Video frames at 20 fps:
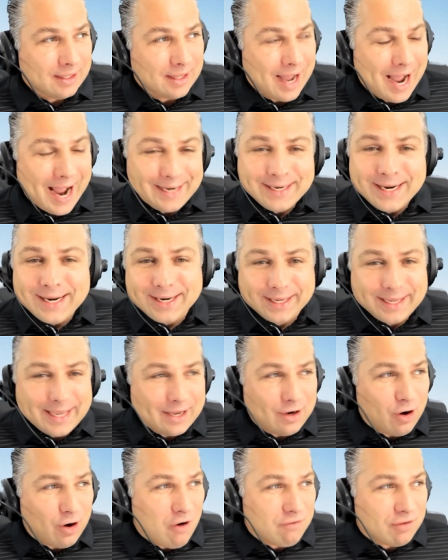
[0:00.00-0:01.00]
I need to
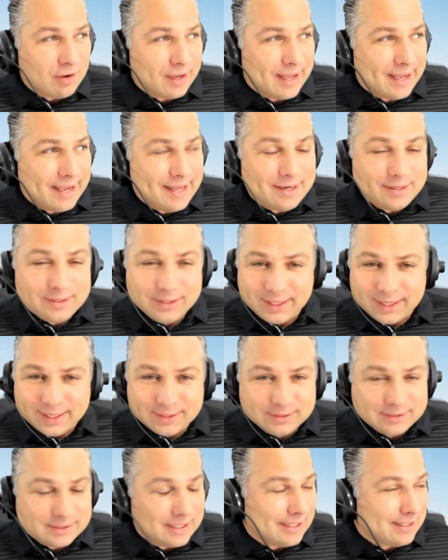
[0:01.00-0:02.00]
get over to Italy
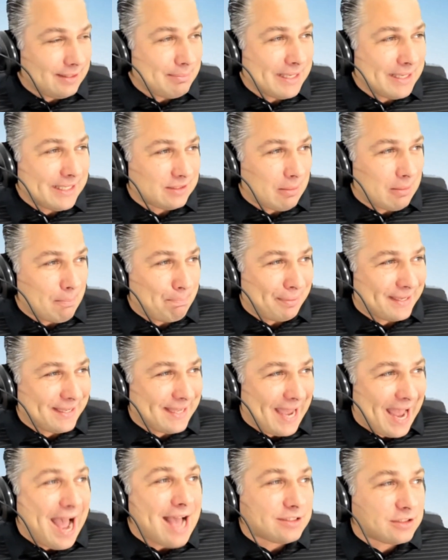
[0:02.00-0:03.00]
and see me some
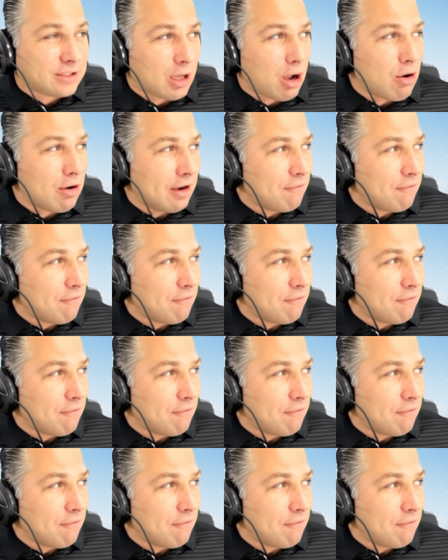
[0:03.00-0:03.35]
Picasso.